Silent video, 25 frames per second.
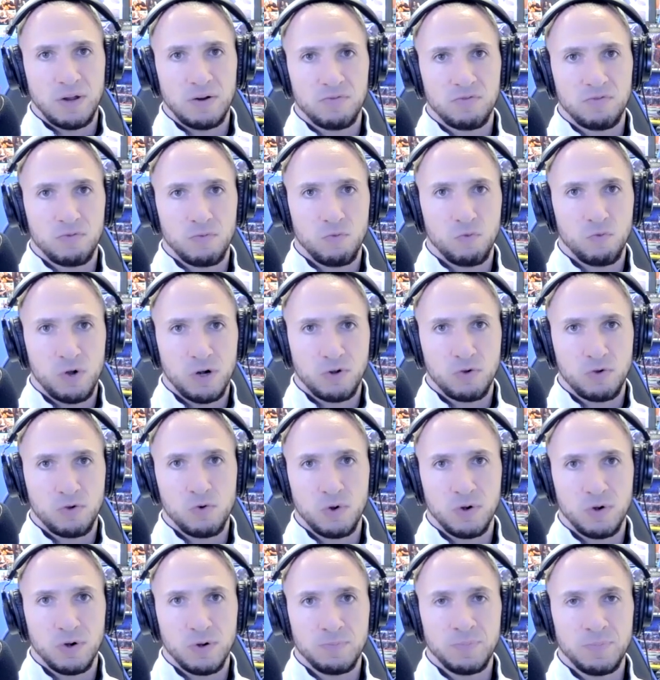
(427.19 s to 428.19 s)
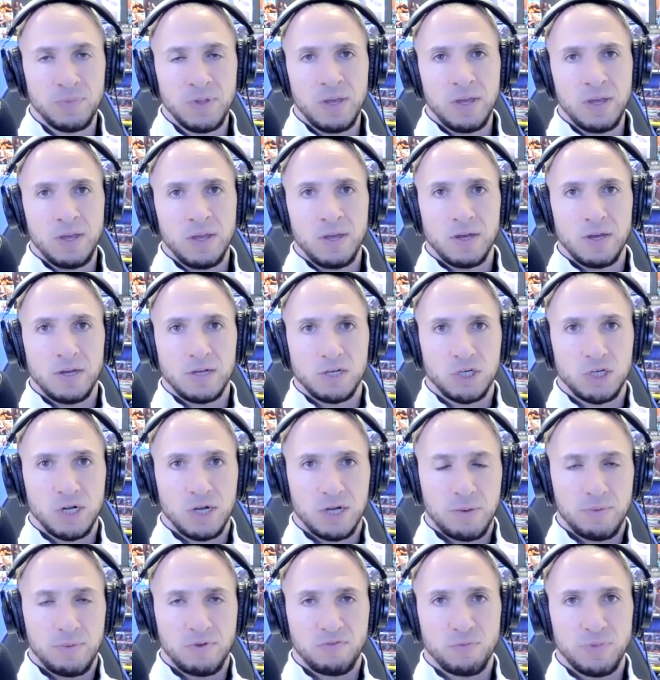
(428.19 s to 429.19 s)
from one corner,
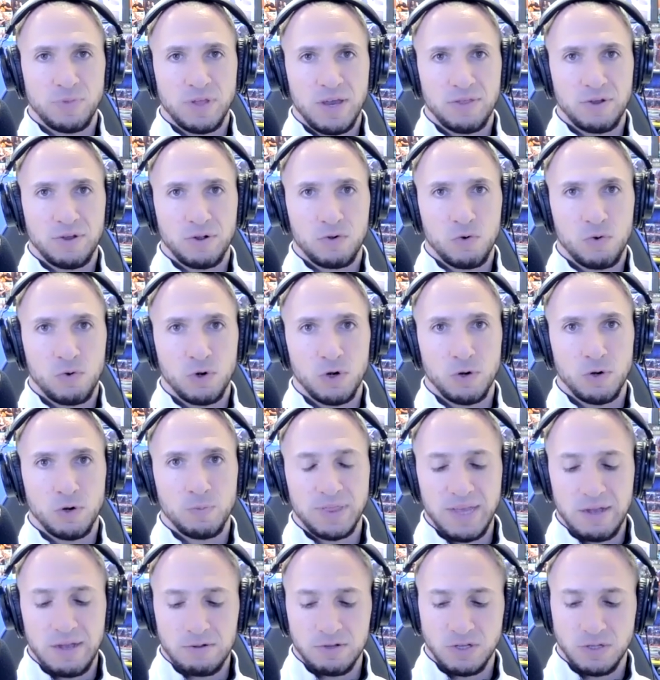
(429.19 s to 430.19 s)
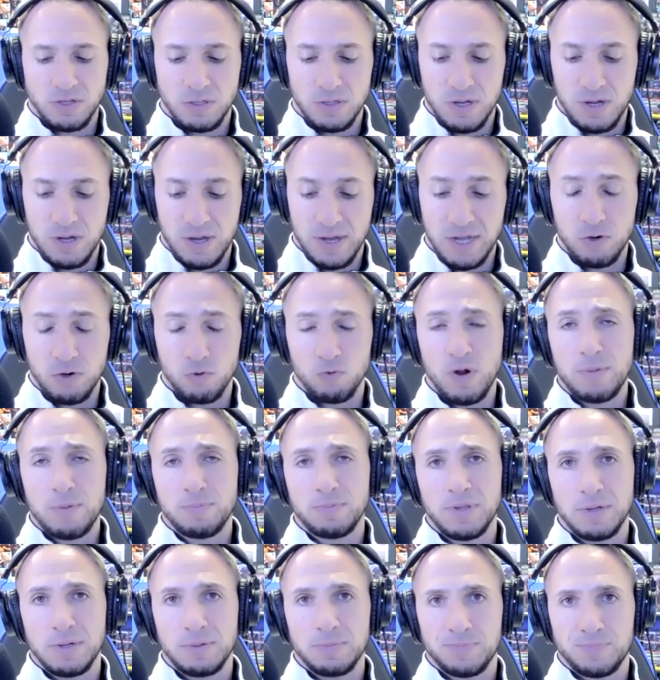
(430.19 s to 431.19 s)
Chuck coming from the other corner, but that was
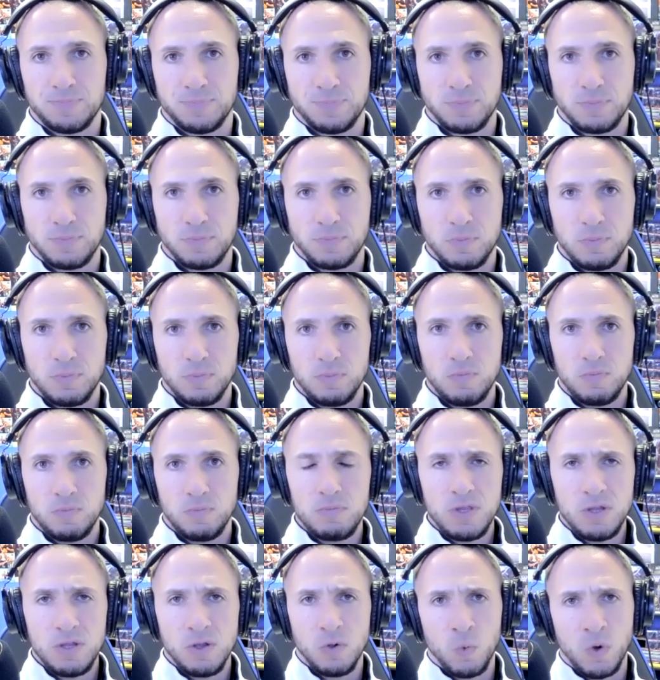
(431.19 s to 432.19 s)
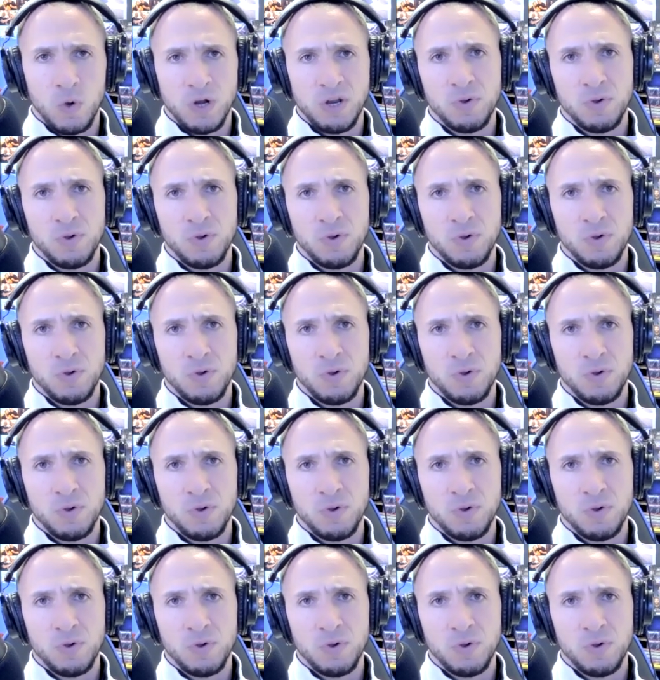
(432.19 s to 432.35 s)
interrupted when you